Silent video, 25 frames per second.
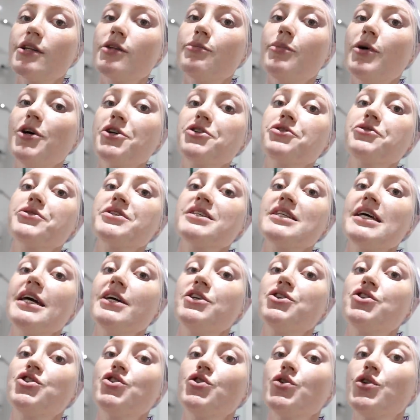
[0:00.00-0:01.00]
so the bottle
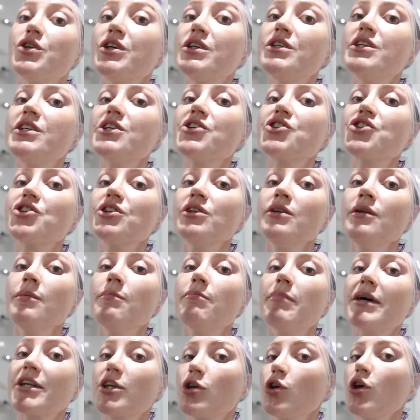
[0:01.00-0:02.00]
said to condition
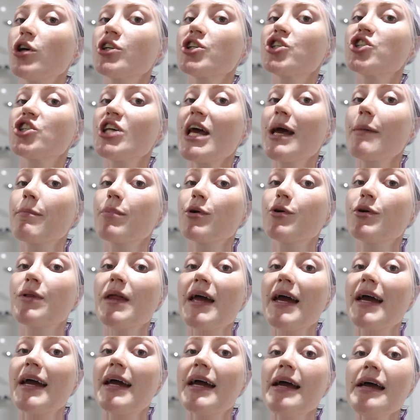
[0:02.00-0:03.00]
but not
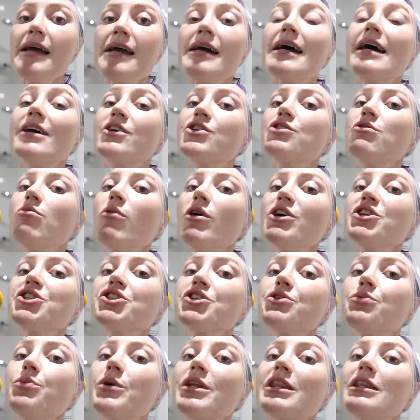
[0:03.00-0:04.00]
shampoo the hair and to
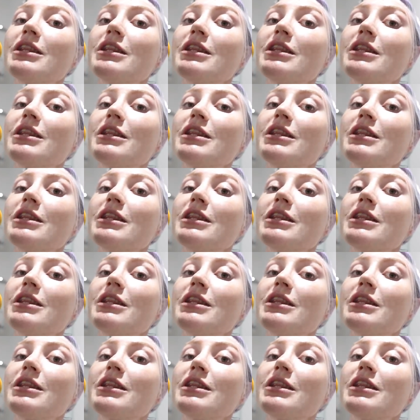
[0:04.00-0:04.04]
wash it